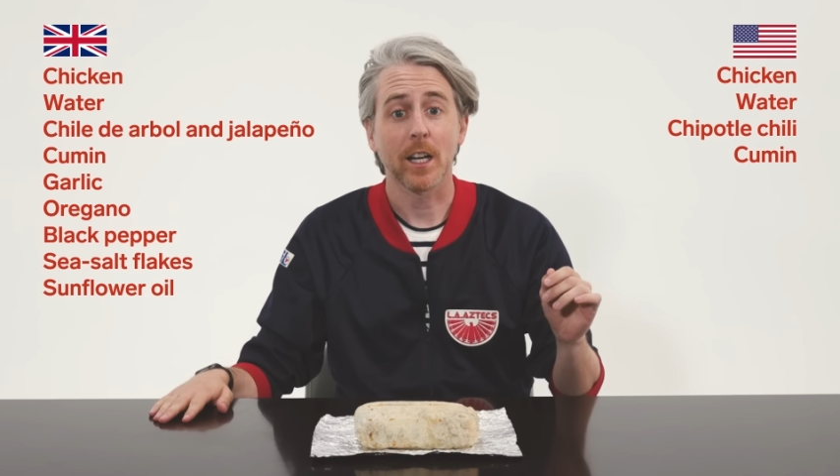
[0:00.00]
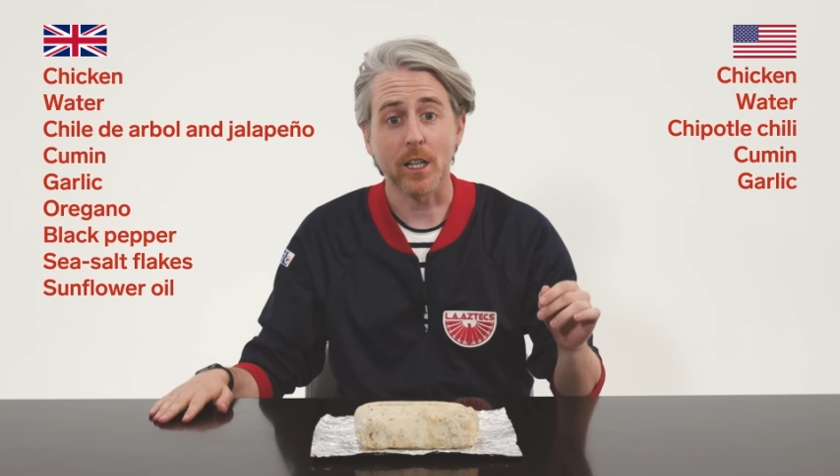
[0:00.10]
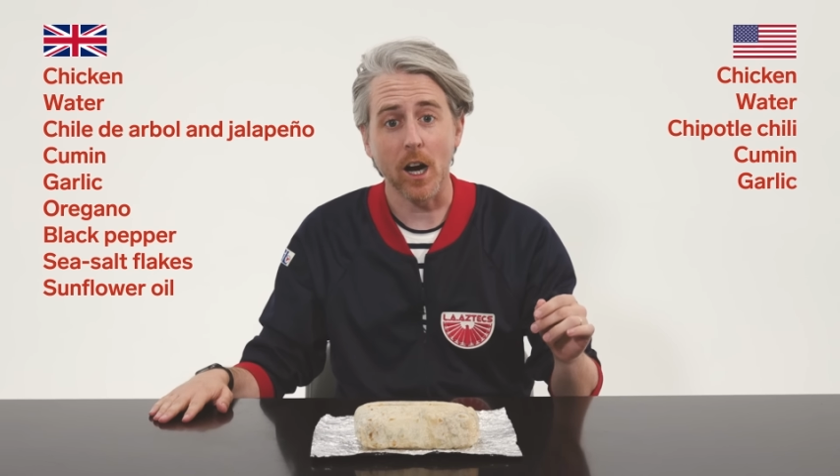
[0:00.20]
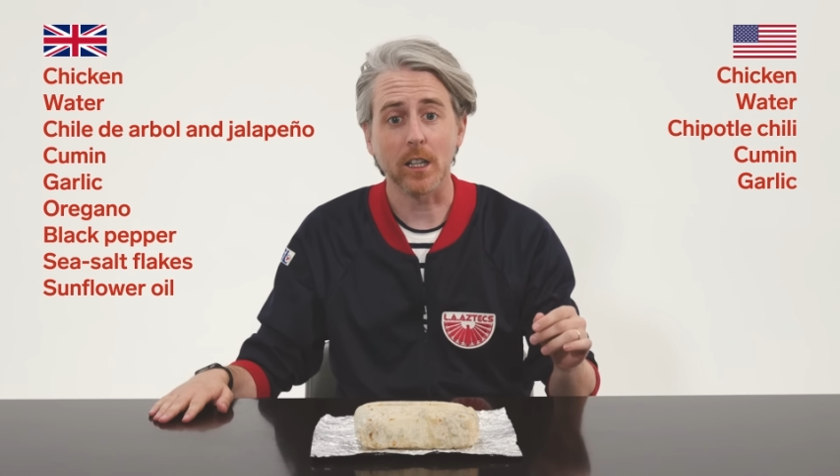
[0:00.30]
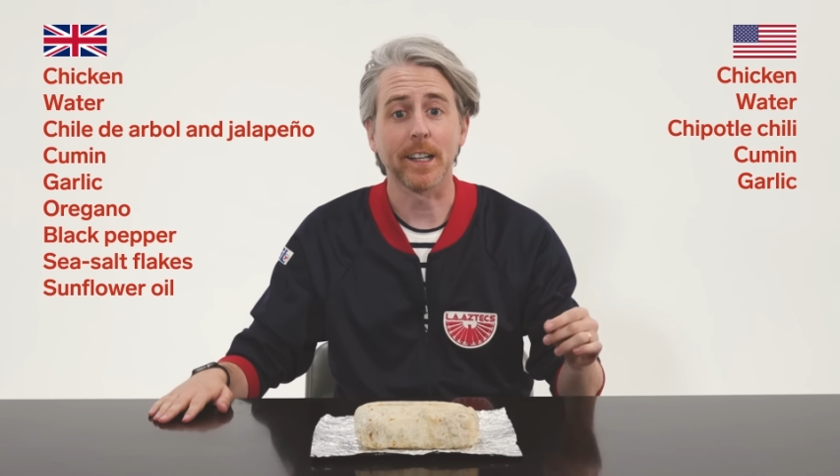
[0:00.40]

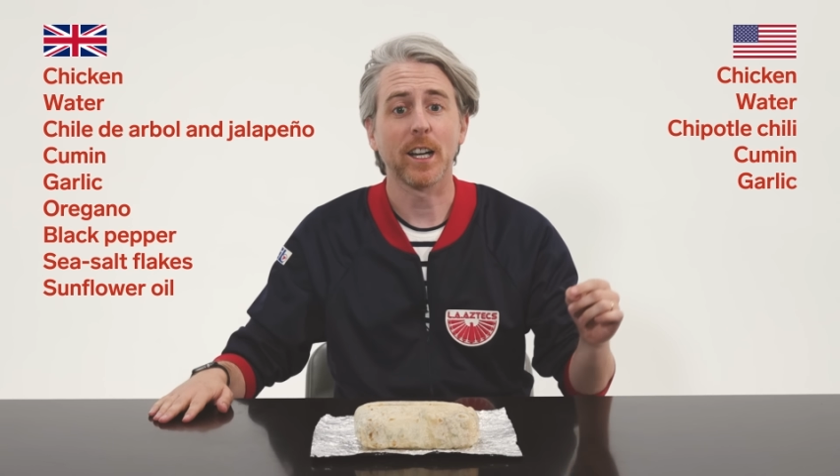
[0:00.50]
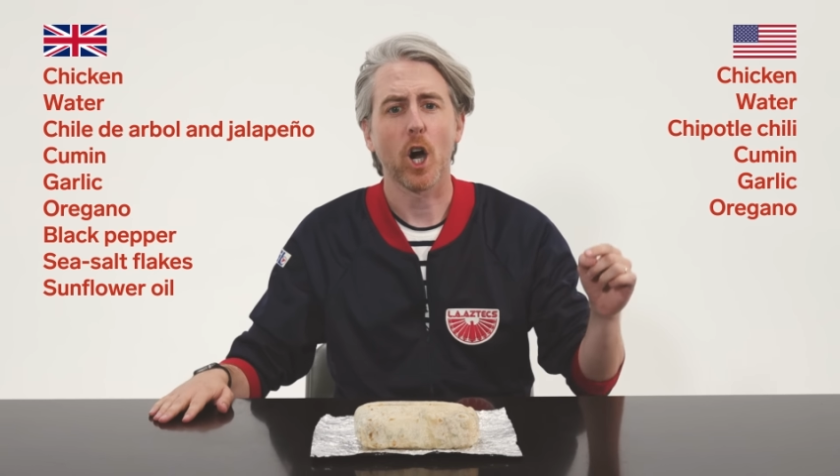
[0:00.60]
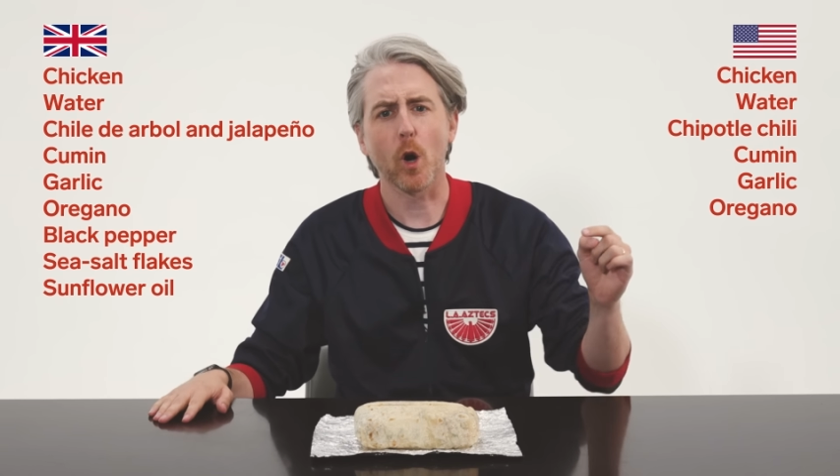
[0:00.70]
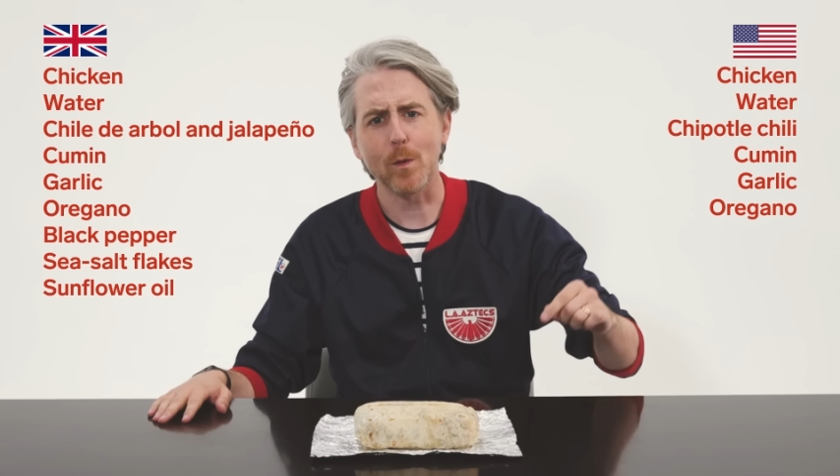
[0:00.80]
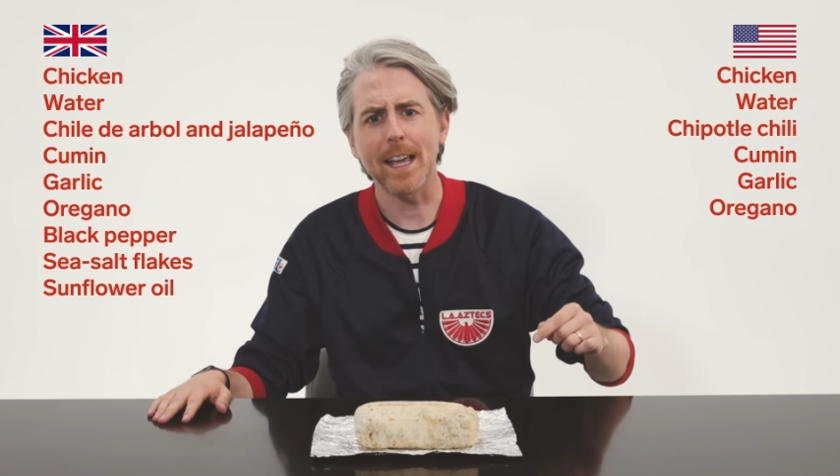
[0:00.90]
garlic,
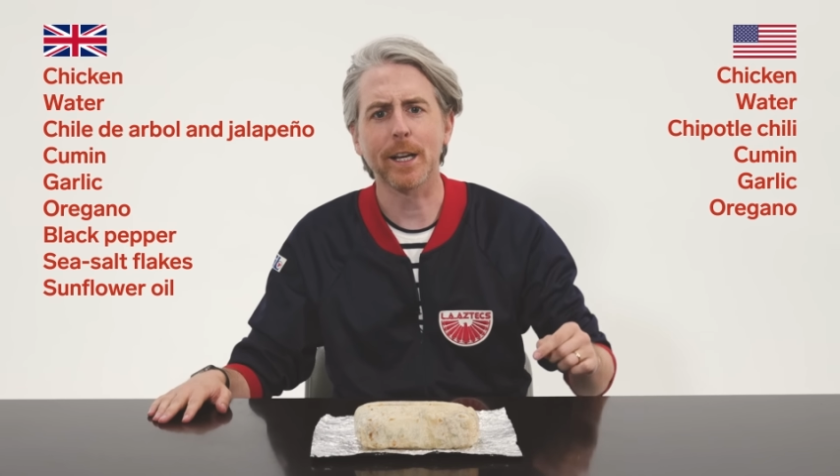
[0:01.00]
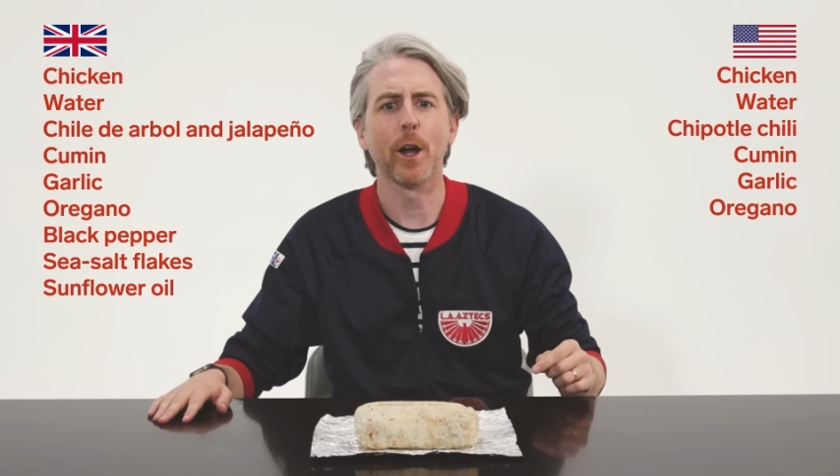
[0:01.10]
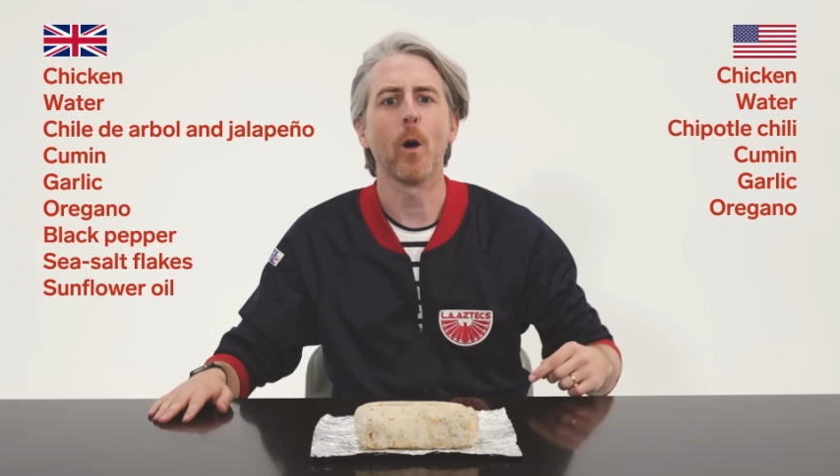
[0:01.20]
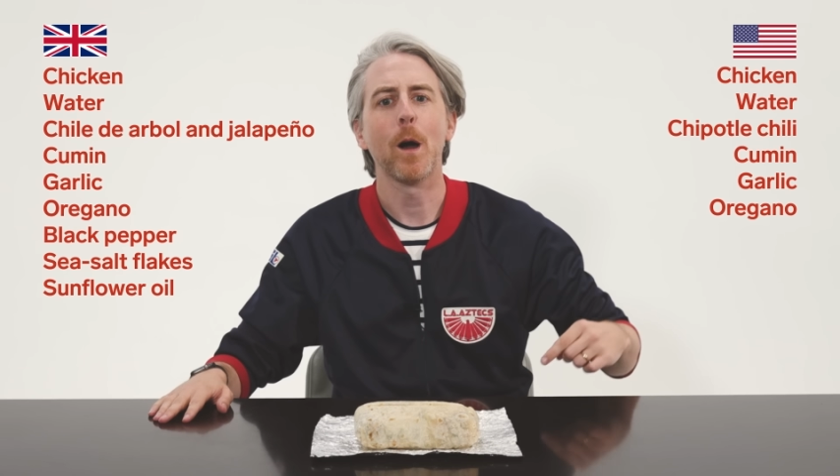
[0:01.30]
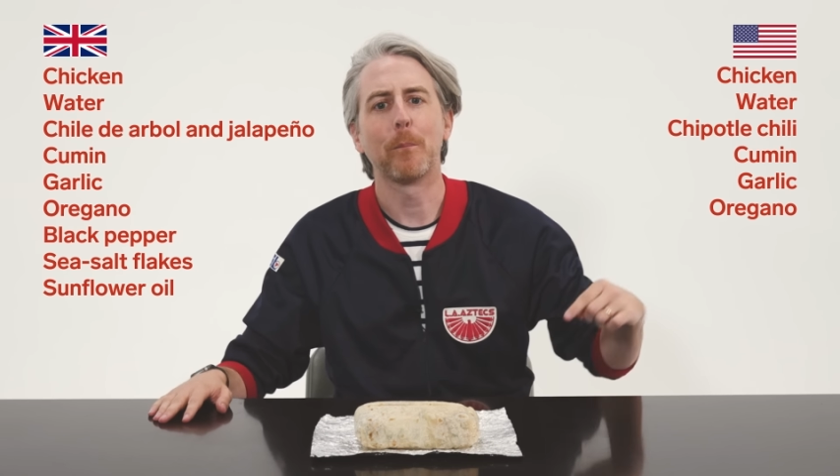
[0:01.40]
oregano,